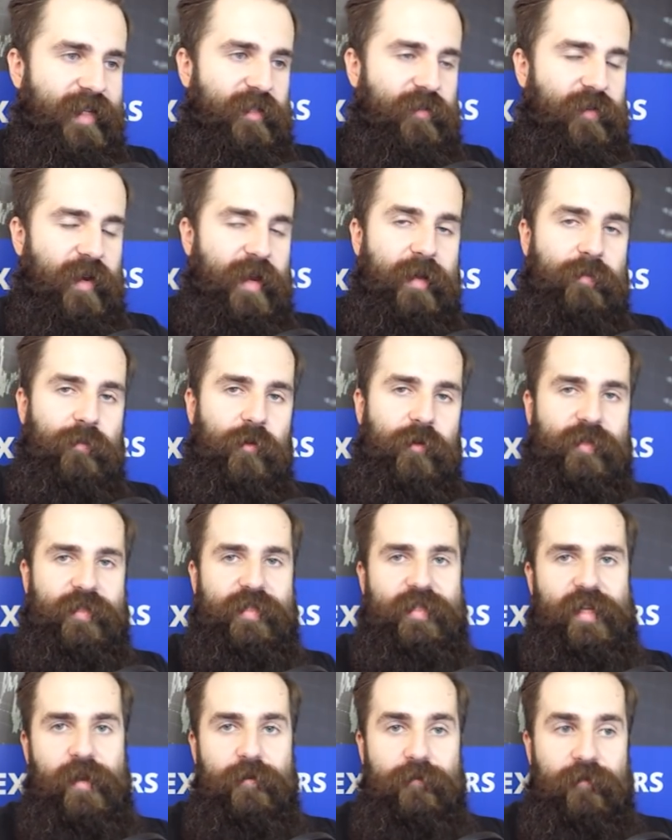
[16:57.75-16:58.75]
is trading more
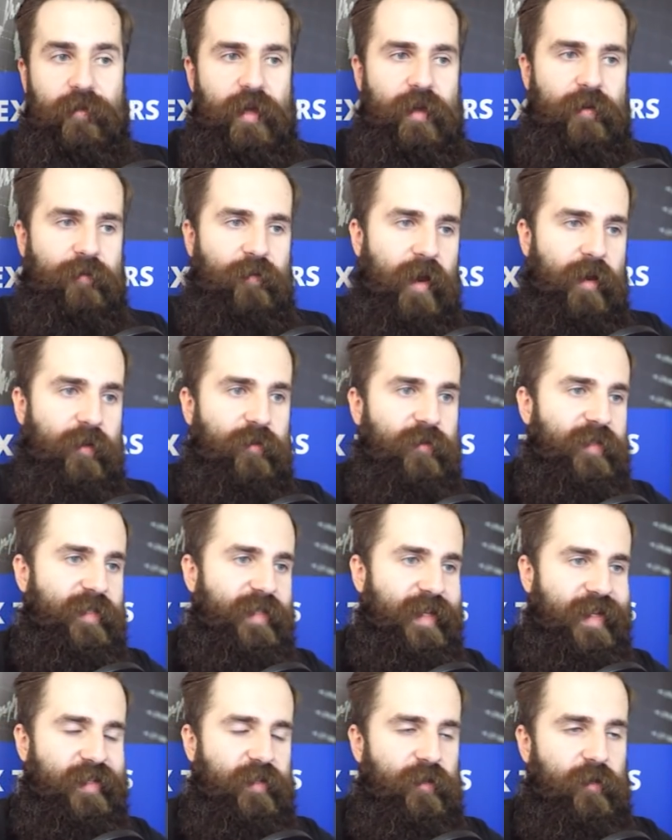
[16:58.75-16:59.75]
safely, if I could
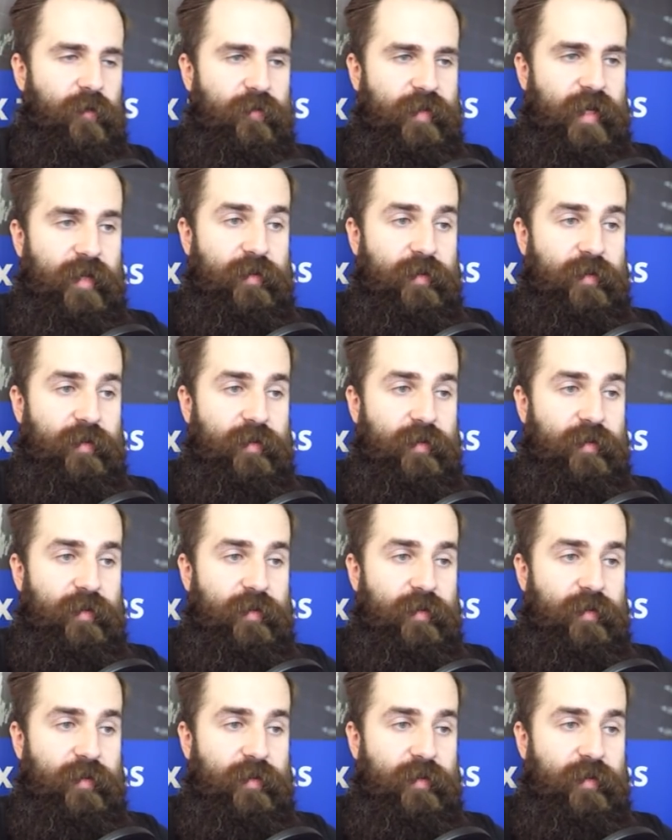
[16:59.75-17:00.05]
say so,